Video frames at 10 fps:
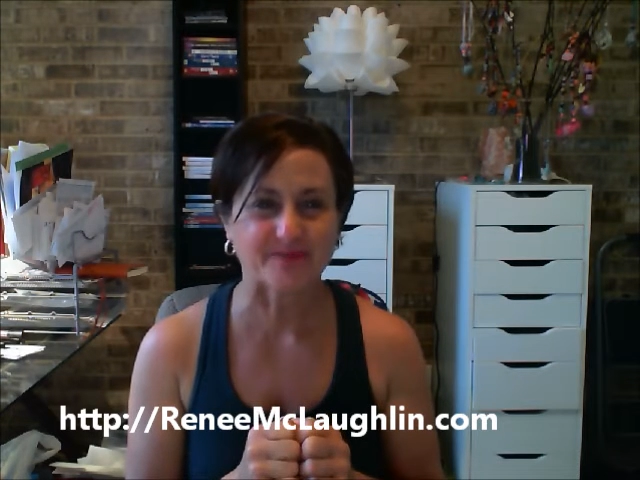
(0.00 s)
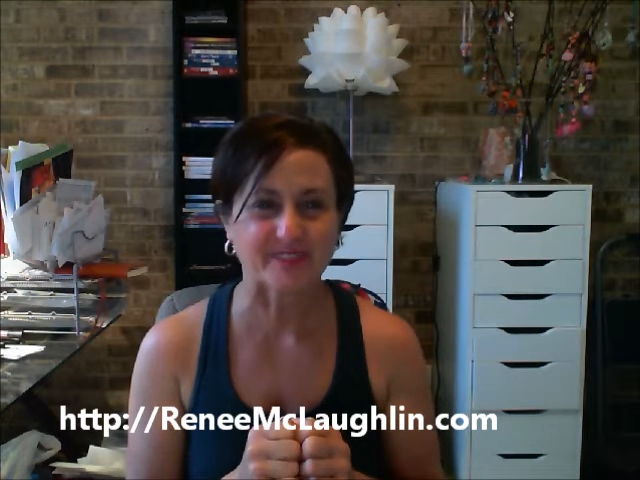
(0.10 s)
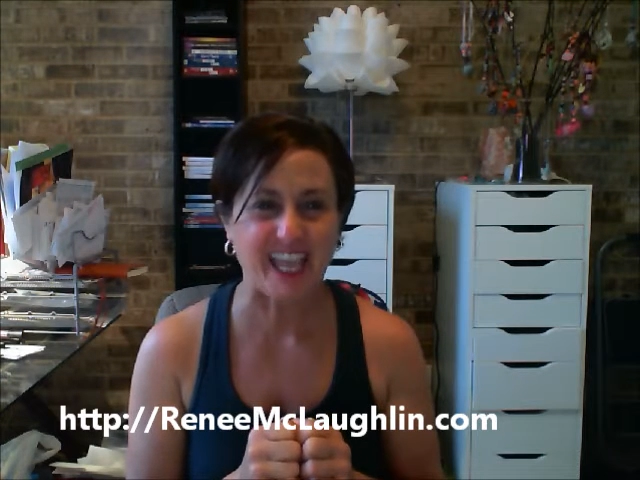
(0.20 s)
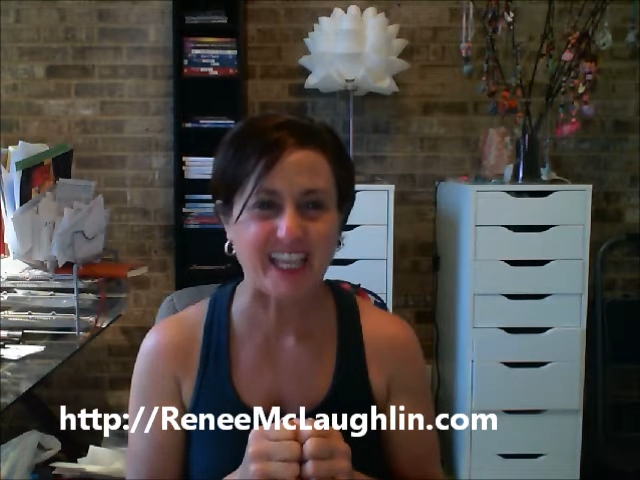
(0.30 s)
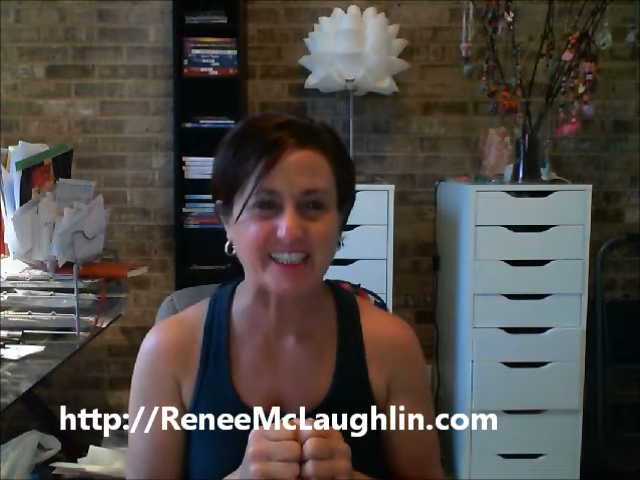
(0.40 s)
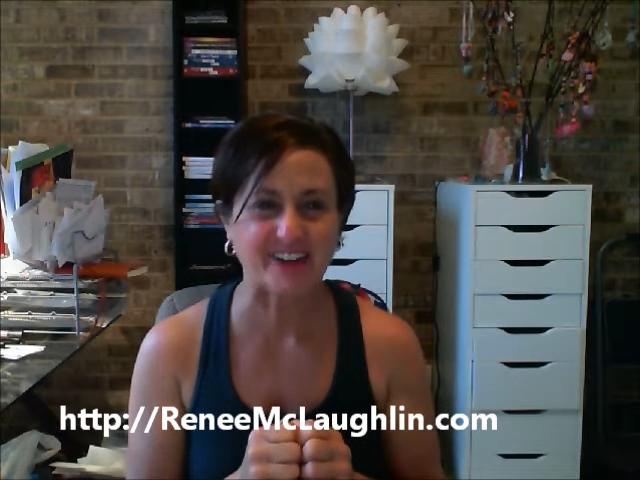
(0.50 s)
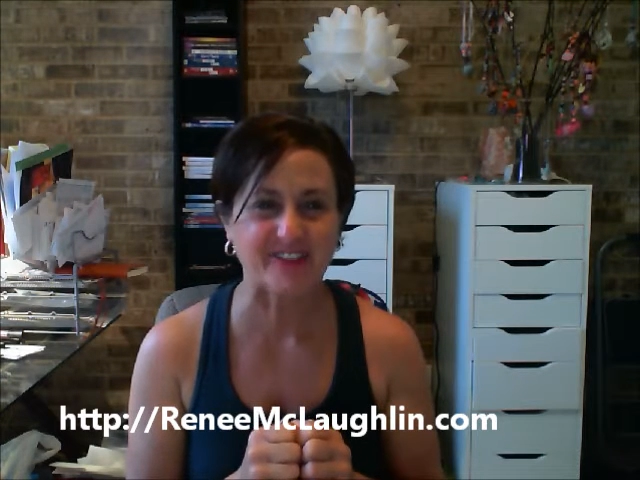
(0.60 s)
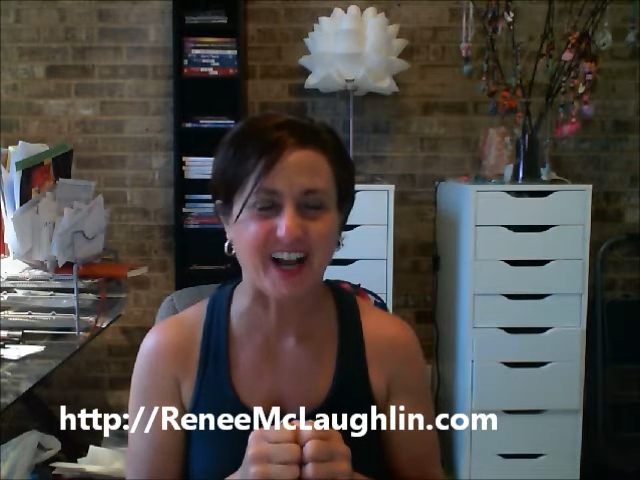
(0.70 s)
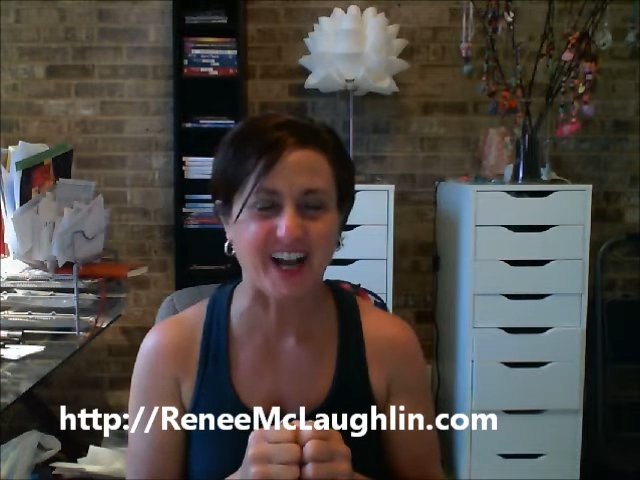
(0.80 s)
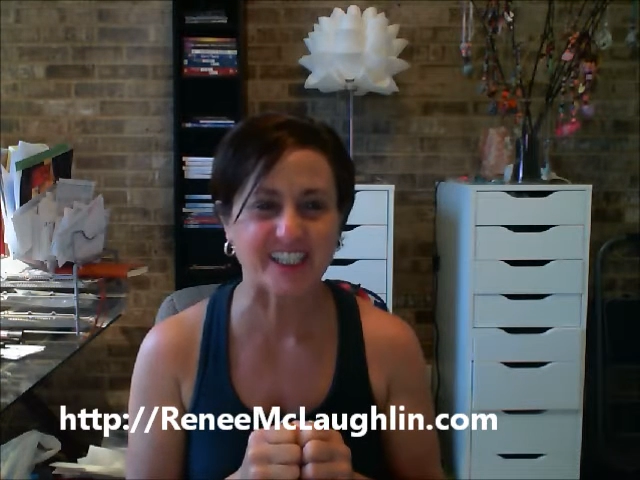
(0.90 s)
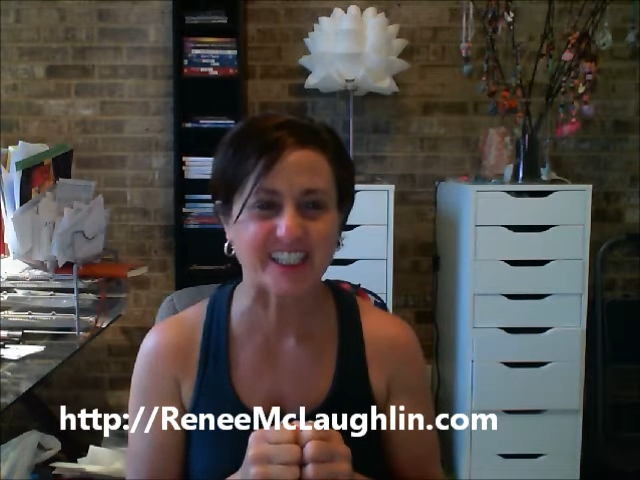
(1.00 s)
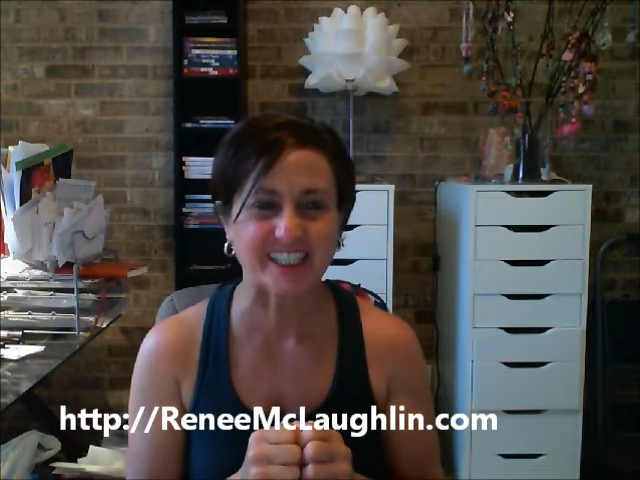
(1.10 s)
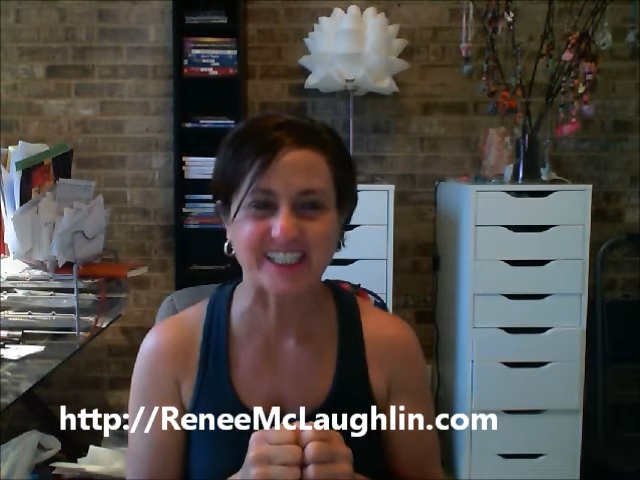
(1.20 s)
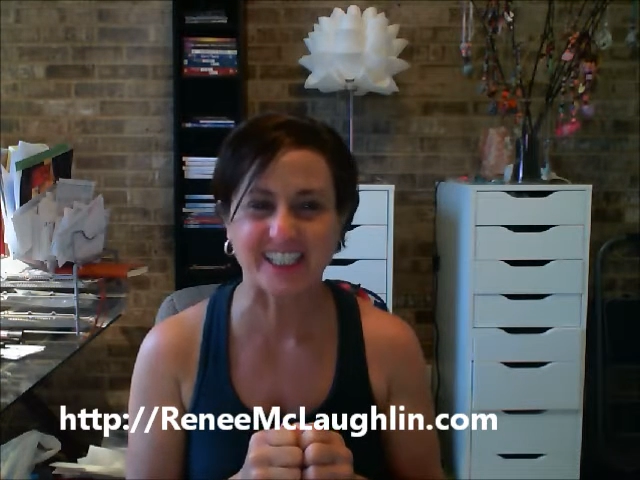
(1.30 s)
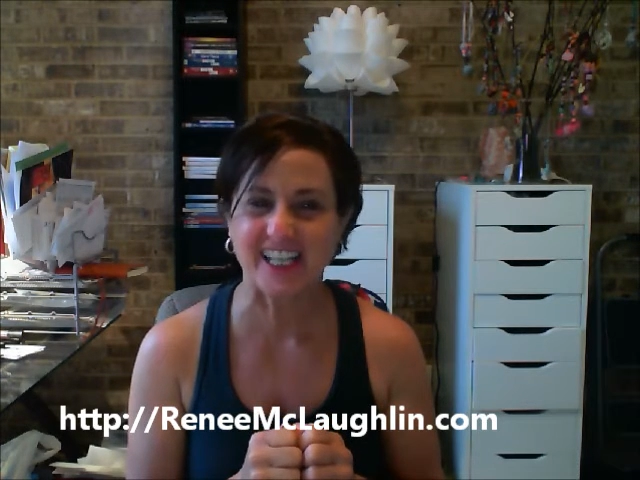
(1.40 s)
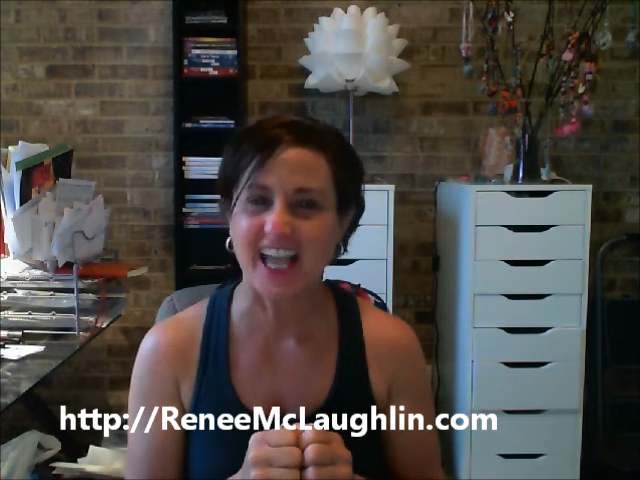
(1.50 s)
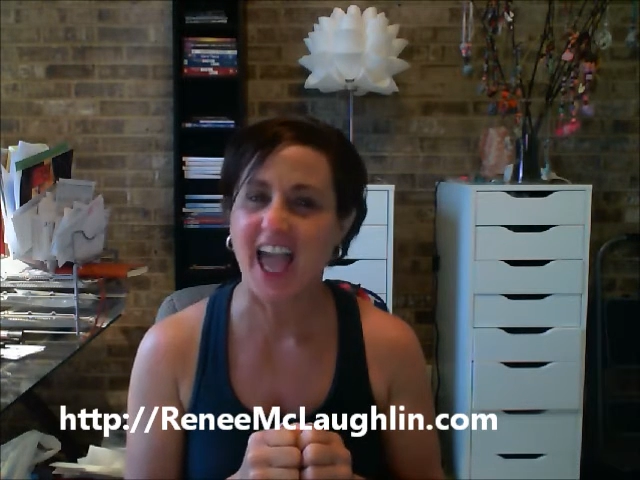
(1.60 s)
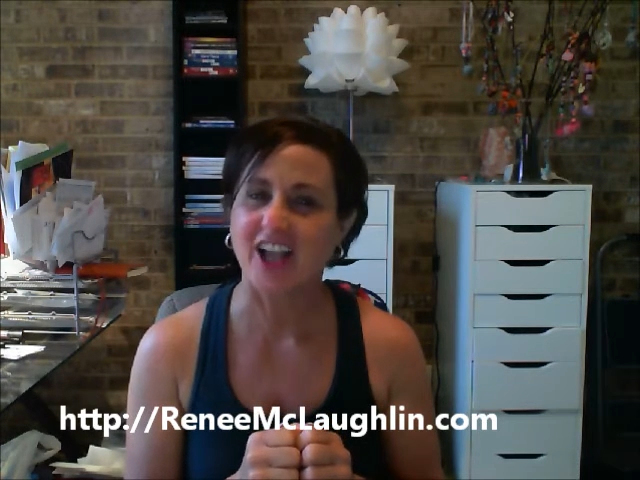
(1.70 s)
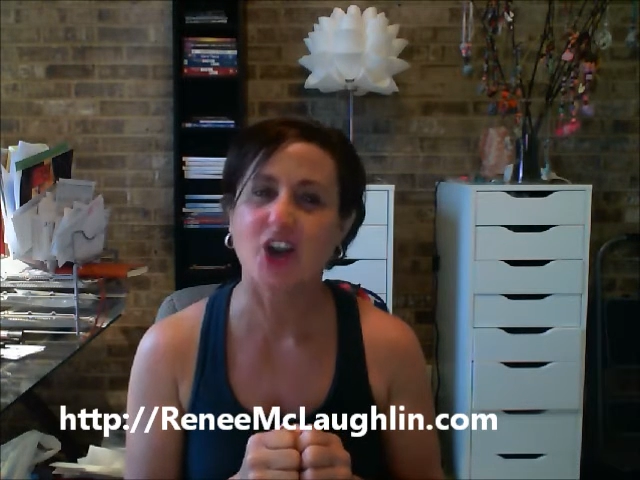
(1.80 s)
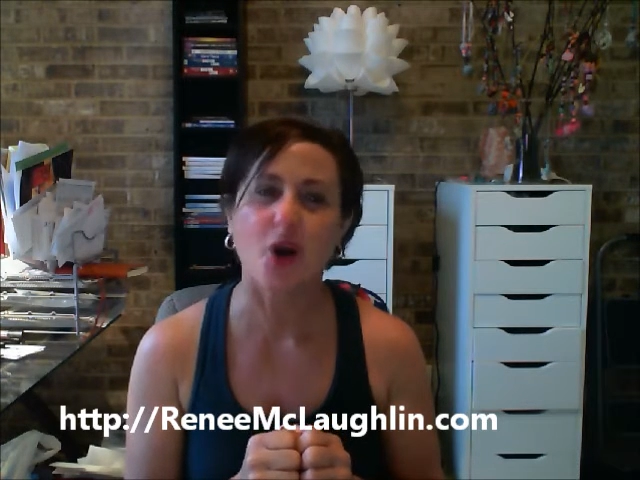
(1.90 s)
Thanks so much. Listen,
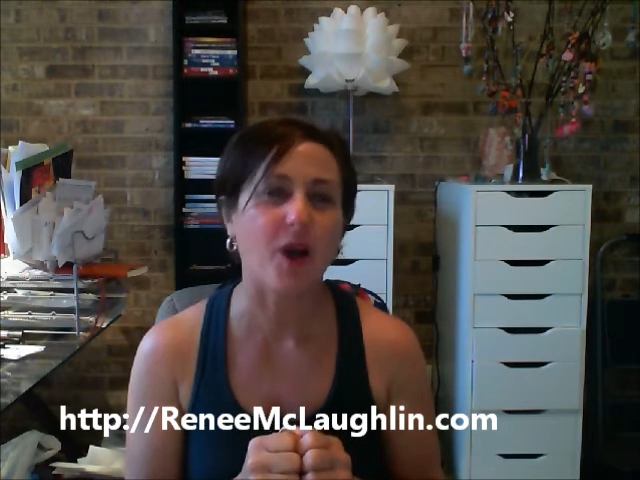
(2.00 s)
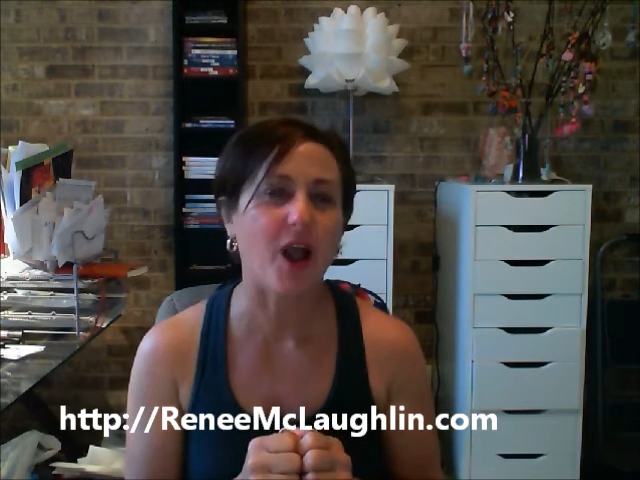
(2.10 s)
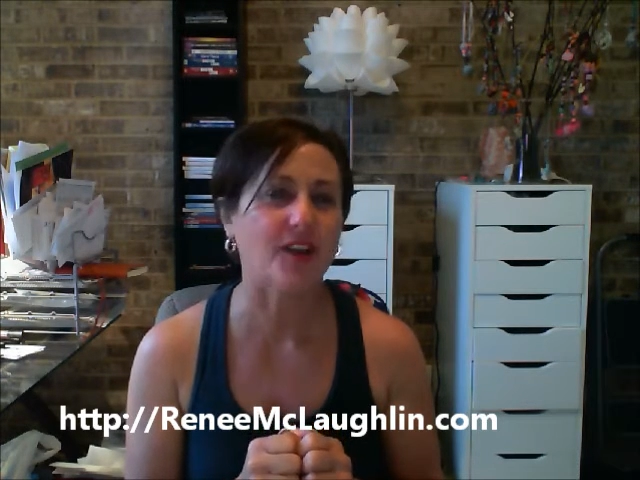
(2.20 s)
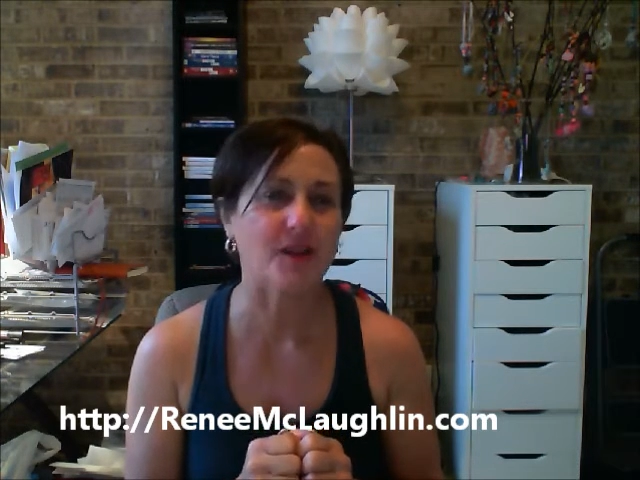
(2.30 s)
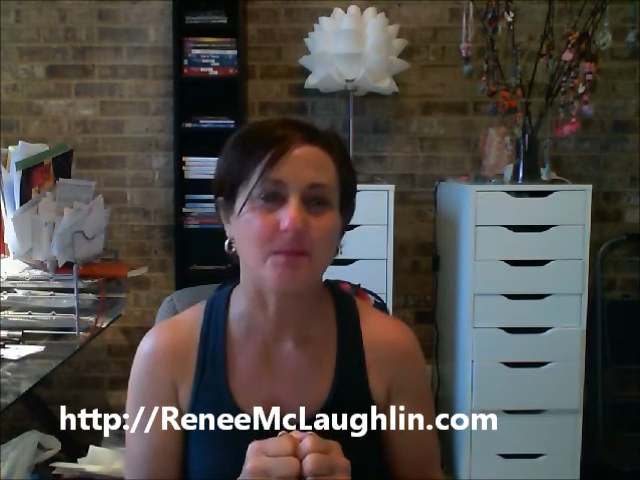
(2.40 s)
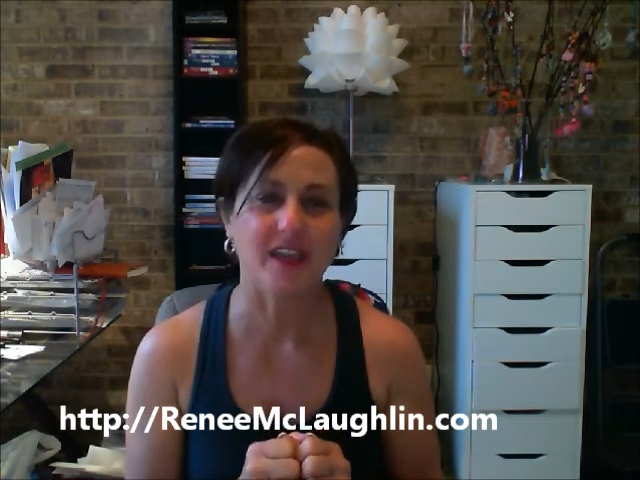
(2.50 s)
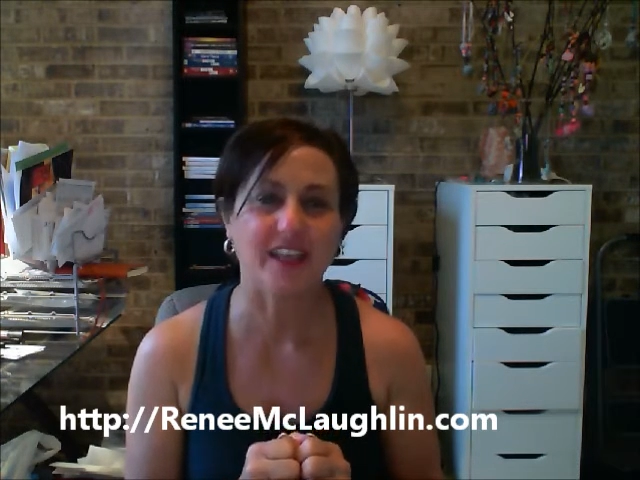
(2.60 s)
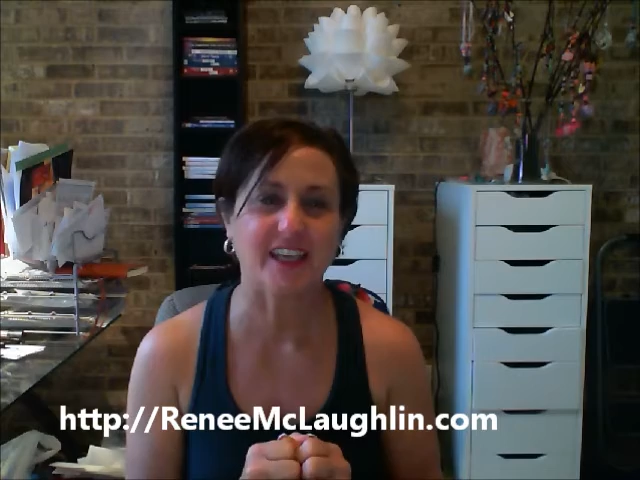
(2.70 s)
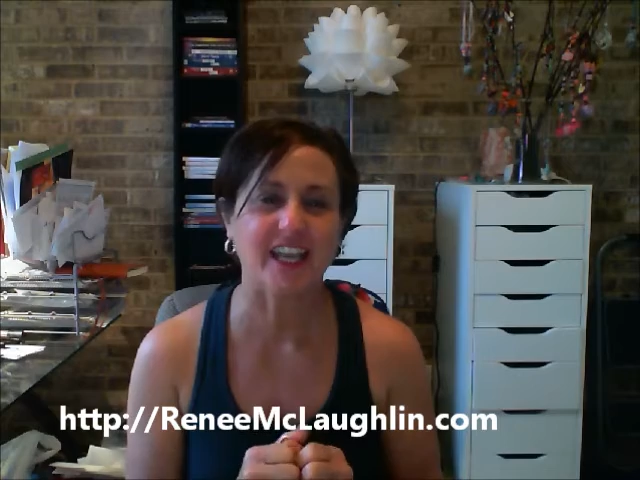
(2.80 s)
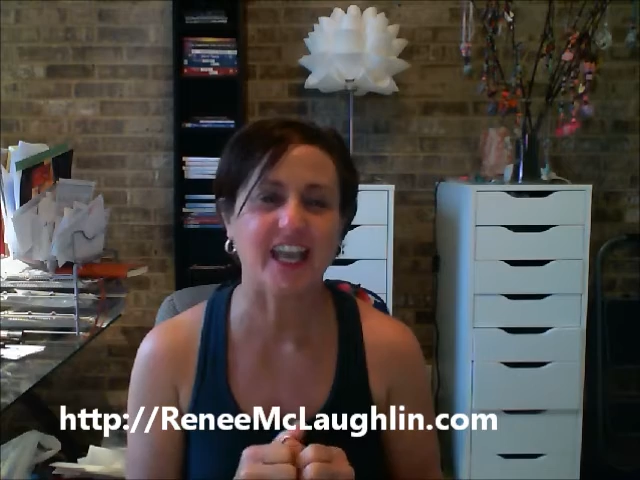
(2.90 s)
go out and make it